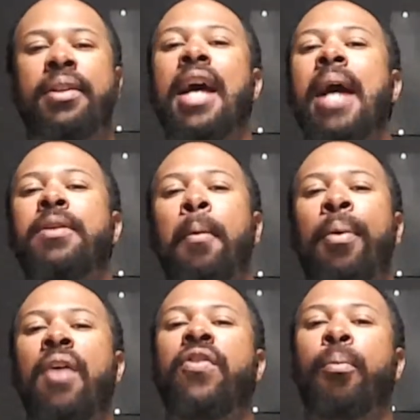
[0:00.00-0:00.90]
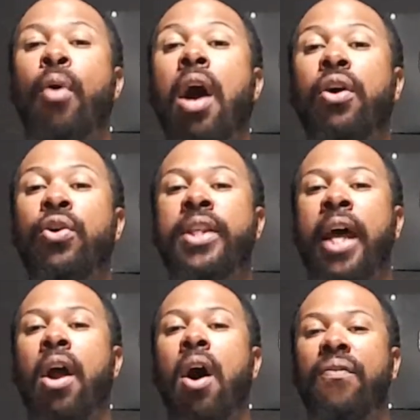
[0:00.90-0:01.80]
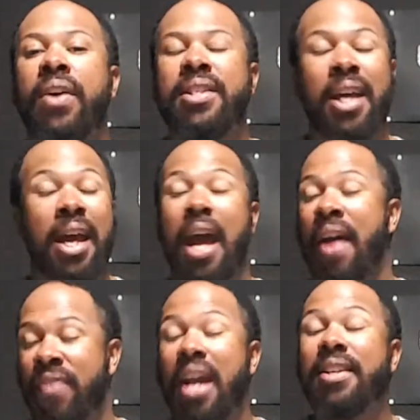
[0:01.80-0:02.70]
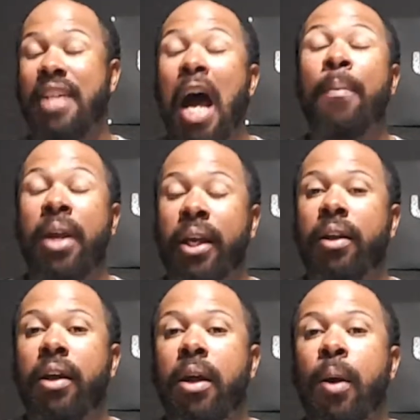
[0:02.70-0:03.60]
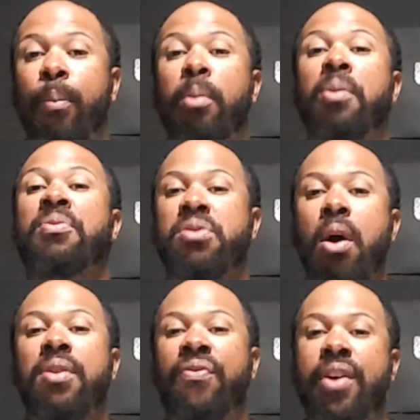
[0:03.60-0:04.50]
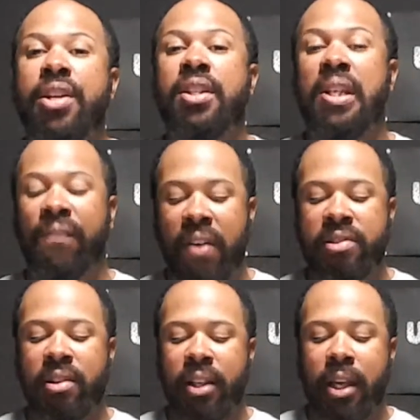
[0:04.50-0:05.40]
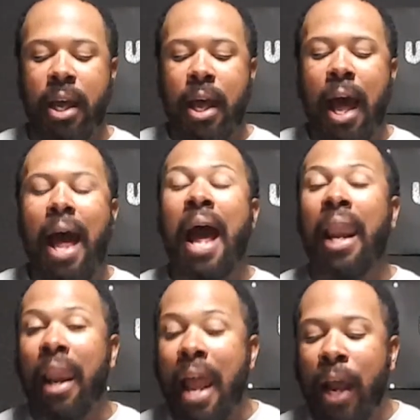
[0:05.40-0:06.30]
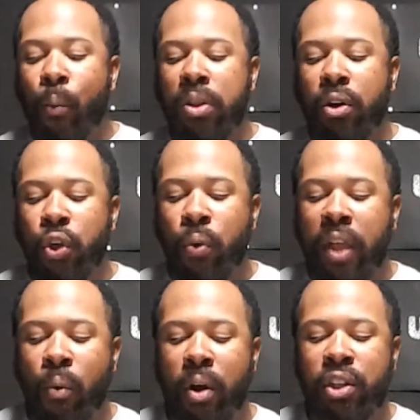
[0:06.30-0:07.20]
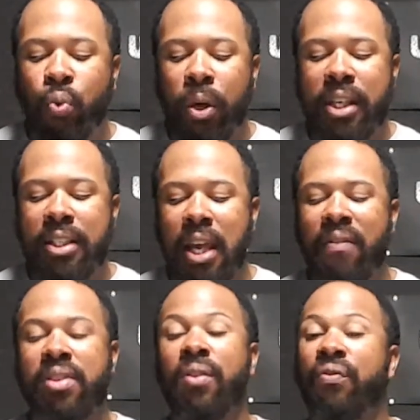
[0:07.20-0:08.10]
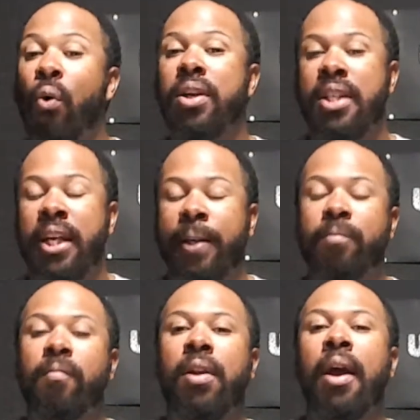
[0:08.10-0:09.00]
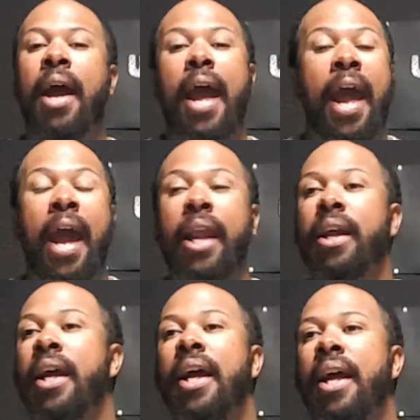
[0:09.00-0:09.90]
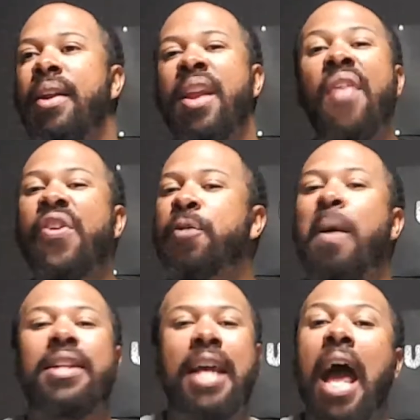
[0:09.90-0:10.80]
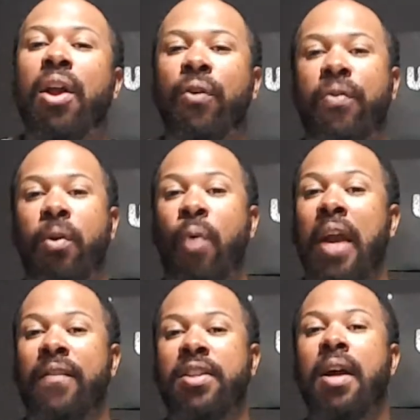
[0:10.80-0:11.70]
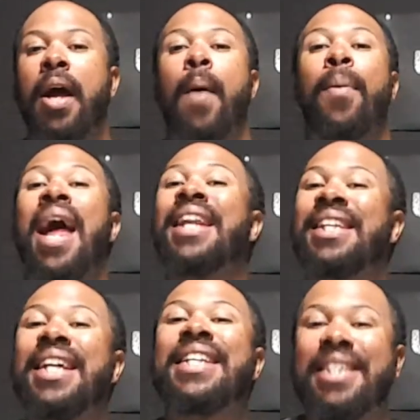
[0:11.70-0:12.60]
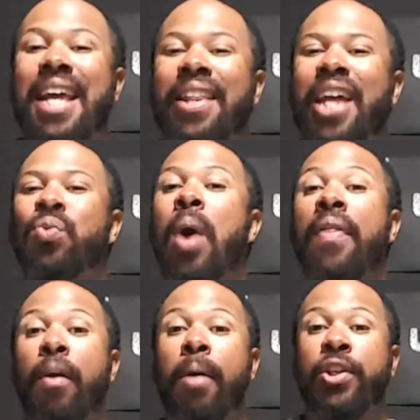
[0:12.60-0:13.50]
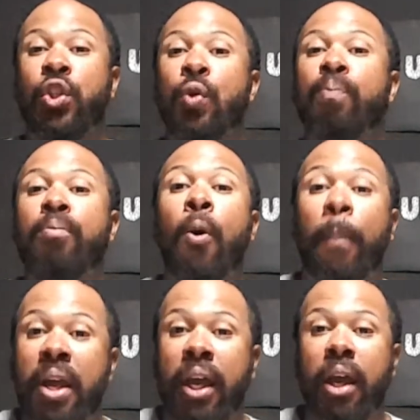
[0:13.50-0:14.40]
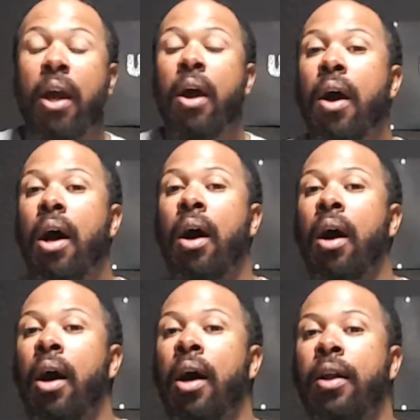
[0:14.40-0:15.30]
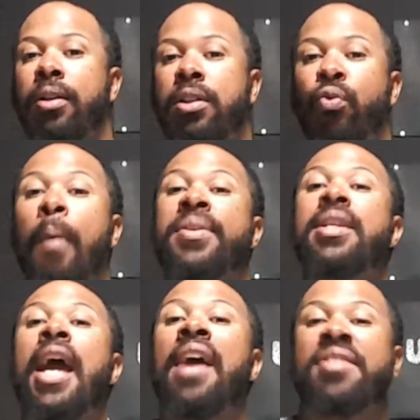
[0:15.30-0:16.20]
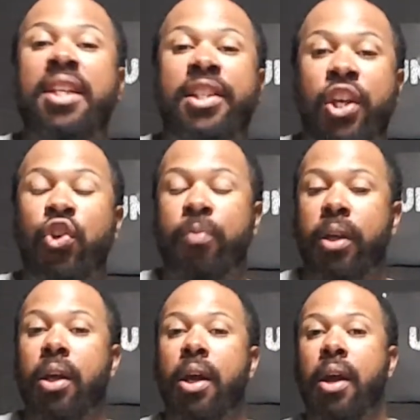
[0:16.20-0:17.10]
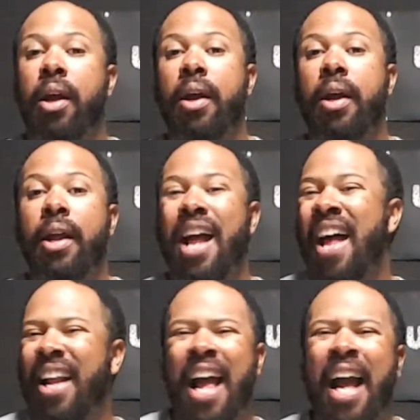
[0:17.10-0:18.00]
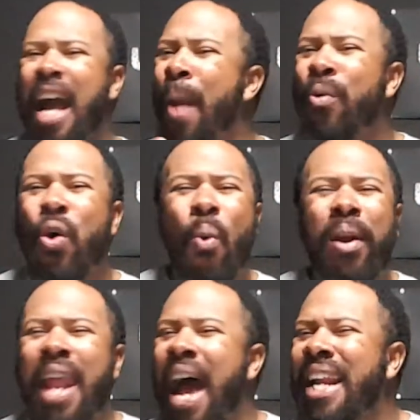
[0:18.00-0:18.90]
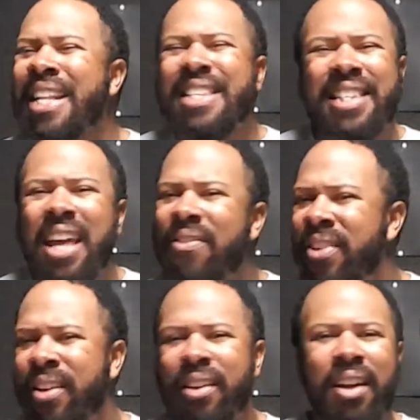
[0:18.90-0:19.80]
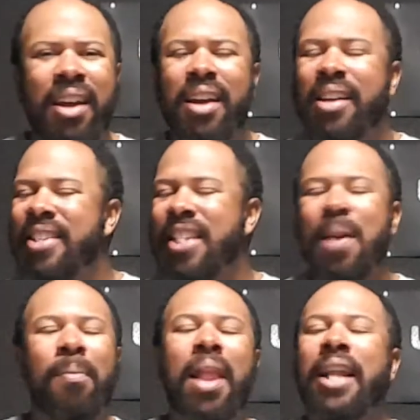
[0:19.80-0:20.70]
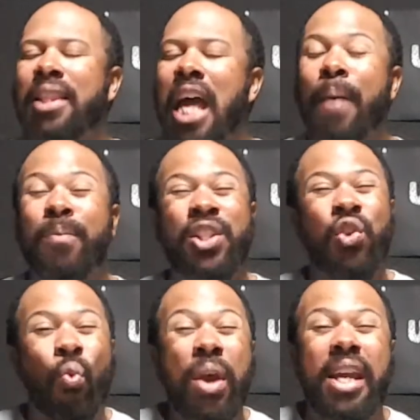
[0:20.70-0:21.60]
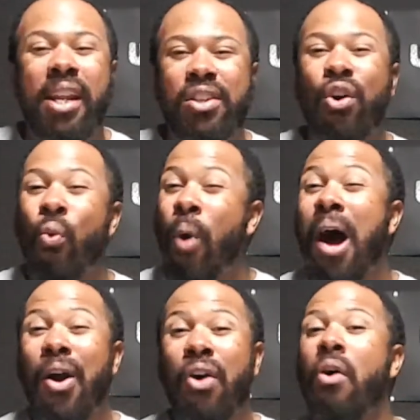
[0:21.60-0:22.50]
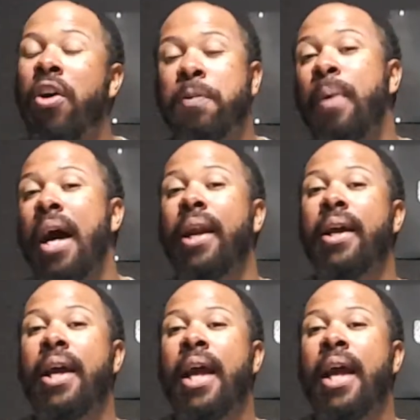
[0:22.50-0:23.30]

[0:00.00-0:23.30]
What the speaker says: time to prepare for the Broncos and that offense, and they dominated pretty much from start to finish defensively. I like what they're doing. They won 27-14. And Nothing spectacular from the Ravens, but I did say that's why they're my Super Bowl pick to represent the AFC. Excuse me. I got them going 9-7, something like that, but squeaking into a wild card spot.